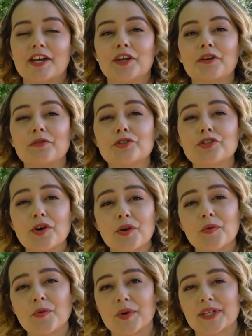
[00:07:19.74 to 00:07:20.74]
You
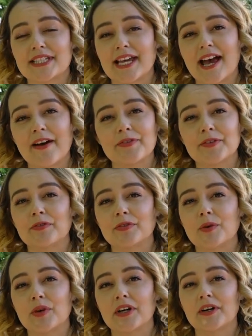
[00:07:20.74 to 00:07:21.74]
don't want to have the
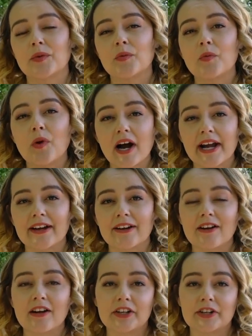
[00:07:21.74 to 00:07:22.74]
floor
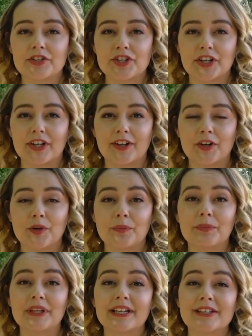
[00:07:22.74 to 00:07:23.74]
wire on your chicken coop
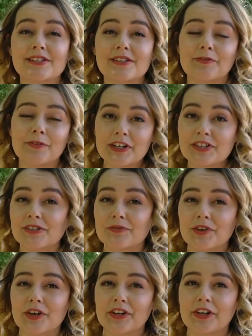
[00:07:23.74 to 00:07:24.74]
because first
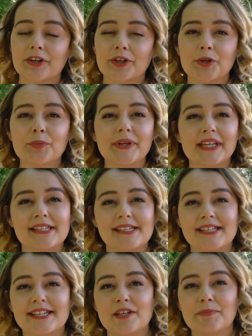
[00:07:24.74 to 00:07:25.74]
of all, your coop is
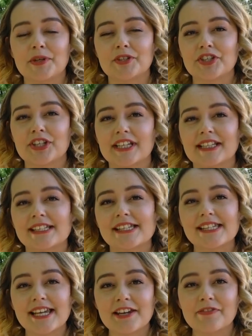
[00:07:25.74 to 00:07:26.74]
to keep your chickens
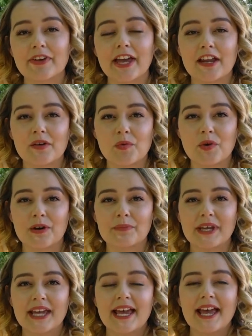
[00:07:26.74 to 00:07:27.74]
safe and warm.
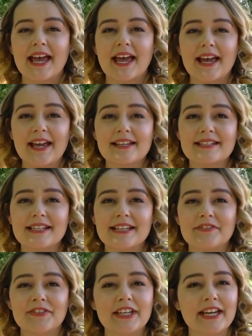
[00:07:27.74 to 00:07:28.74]
And
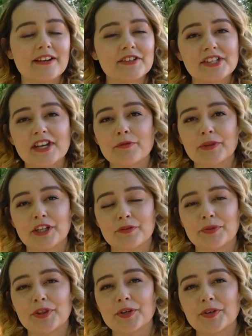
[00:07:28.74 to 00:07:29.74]
if the air is coming
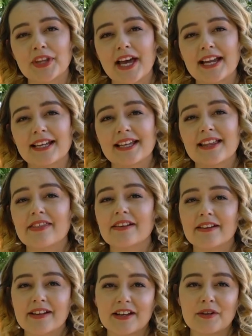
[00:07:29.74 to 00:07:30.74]
up through that,
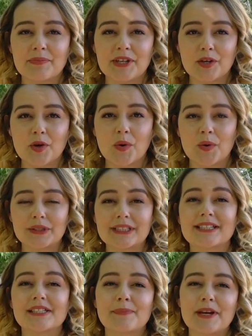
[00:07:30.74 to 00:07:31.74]
they're gonna be cold,
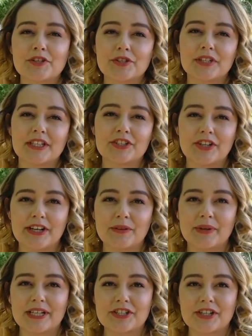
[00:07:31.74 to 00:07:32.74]
especially
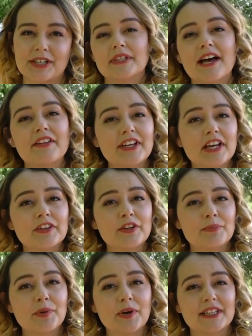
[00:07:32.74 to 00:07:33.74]
during winter. Now, the other
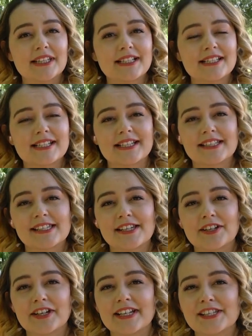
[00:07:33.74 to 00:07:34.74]
important thing to
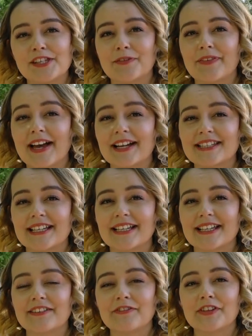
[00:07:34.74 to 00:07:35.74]
consider is the fact that
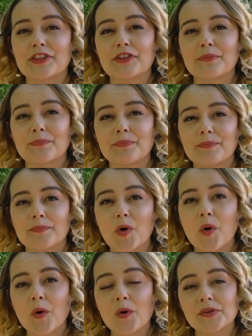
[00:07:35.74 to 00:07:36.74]
if the
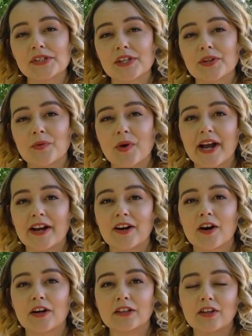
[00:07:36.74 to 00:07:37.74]
holes in the wire
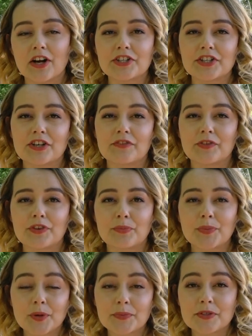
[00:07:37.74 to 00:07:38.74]
are large enough for the
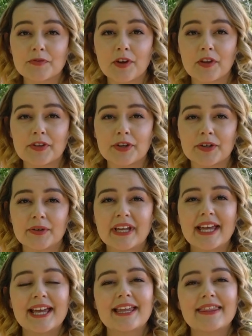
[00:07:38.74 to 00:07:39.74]
poop to fall through,
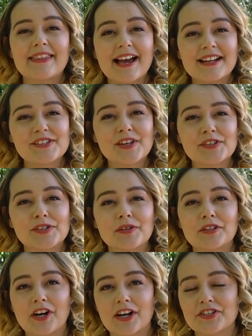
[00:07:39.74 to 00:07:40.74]
that is
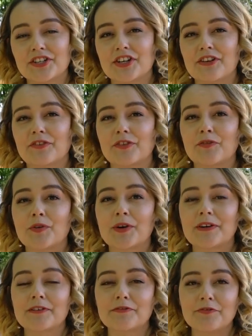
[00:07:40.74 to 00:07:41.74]
also large enough
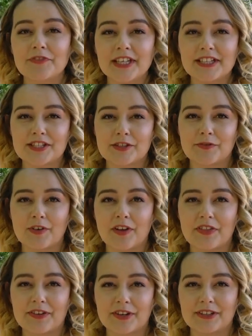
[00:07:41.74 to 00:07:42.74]
for feet to
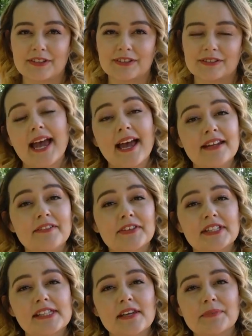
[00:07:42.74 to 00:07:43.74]
fall through. And if
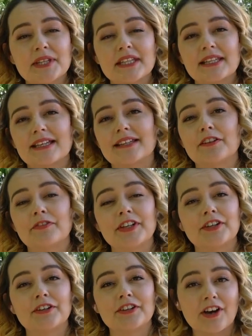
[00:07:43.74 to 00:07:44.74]
it's something that their
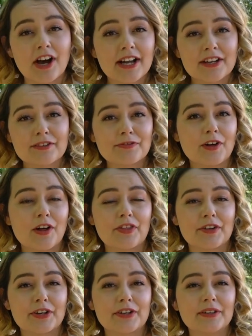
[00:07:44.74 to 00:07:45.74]
feet are not gonna fall
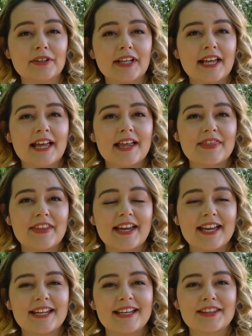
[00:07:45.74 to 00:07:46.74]
through,
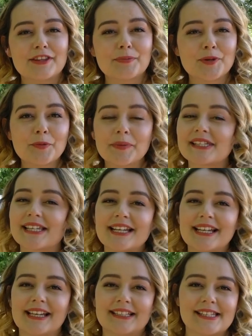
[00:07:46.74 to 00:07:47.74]
then the poop is
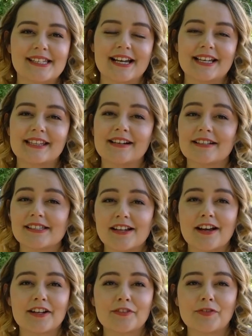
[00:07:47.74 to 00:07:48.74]
gonna get stuck there. It's
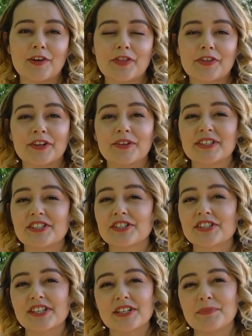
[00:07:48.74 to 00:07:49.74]
not gonna fall through. It's
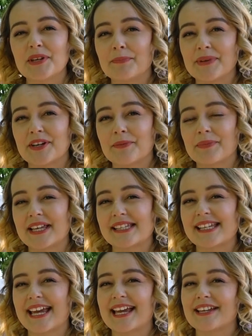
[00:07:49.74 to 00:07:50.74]
just gonna be a bigger mess,
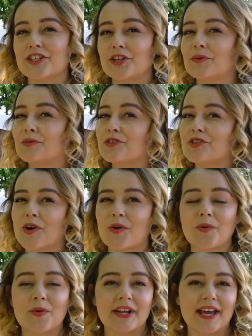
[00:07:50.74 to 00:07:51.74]
and you
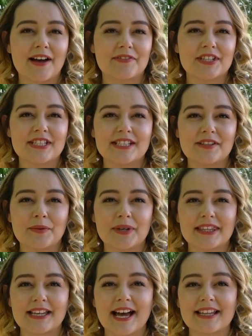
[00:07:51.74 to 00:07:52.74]
don't wanna have to deal
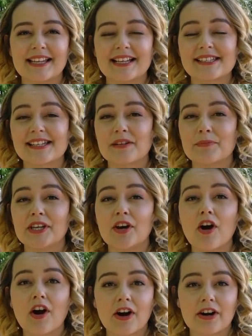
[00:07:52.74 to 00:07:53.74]
with that. That's gonna be
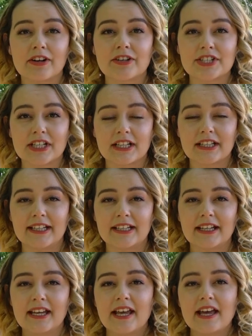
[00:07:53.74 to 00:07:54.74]
harder to clean.